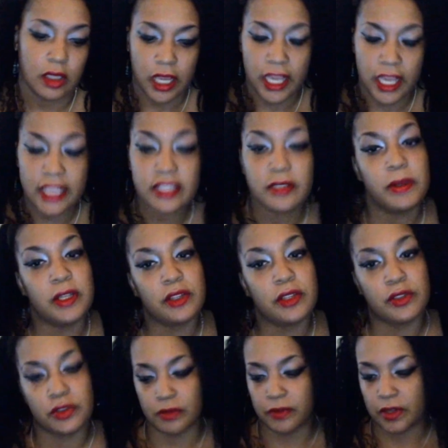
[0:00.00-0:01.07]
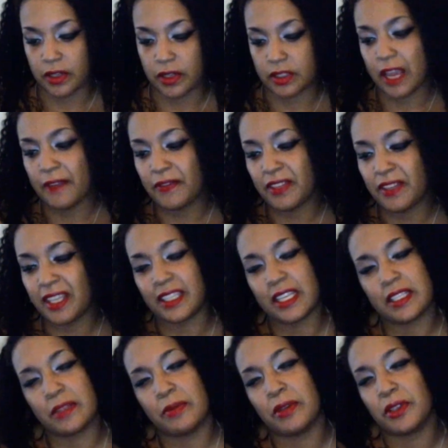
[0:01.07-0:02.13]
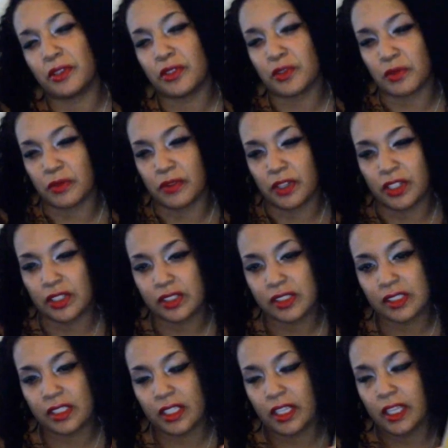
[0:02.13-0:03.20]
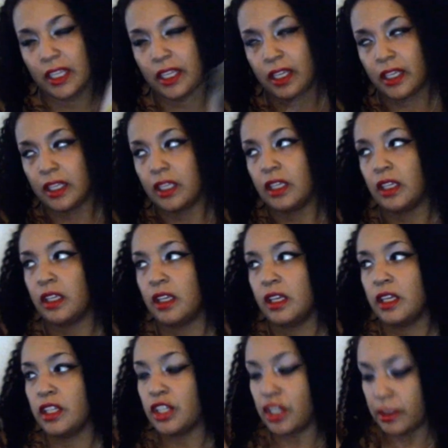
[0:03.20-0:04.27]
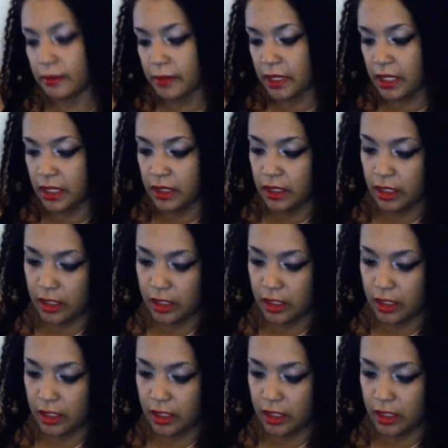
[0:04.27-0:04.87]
Ace of Pentacles reverse. I feel like the Ace of Pentacles reverse could mean